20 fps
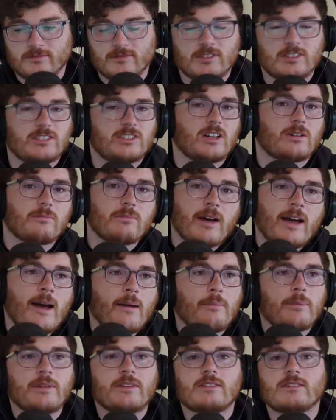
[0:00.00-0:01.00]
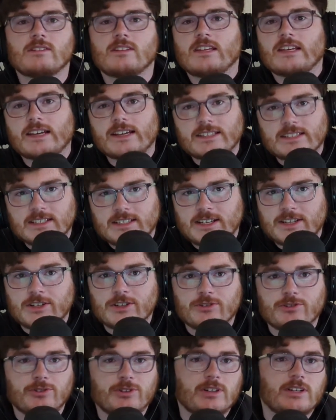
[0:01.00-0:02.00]
Something happens, he gets an
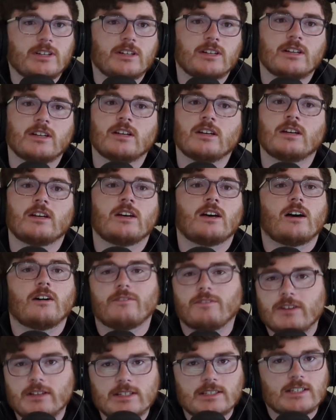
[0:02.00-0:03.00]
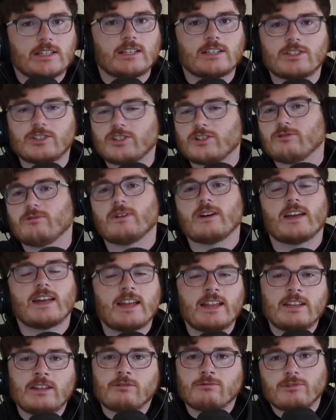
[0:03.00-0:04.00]
injury, a visa issue,
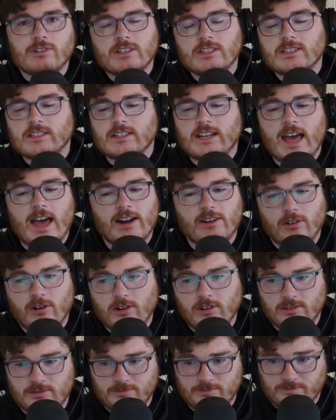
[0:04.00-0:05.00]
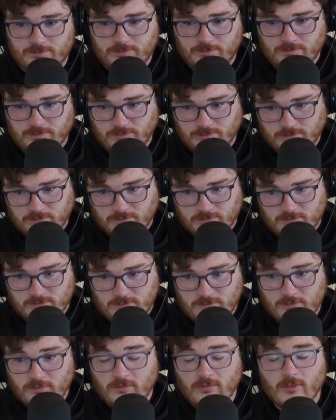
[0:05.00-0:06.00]
any reason at all.
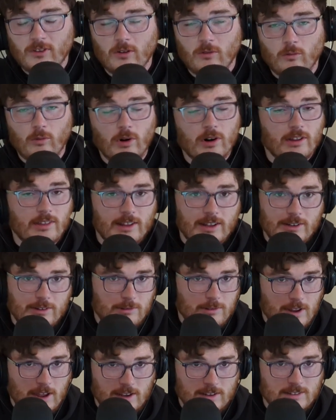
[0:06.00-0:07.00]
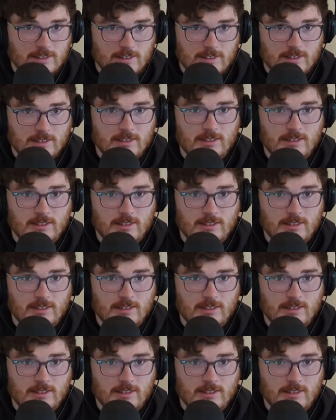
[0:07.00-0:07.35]
What do they do next?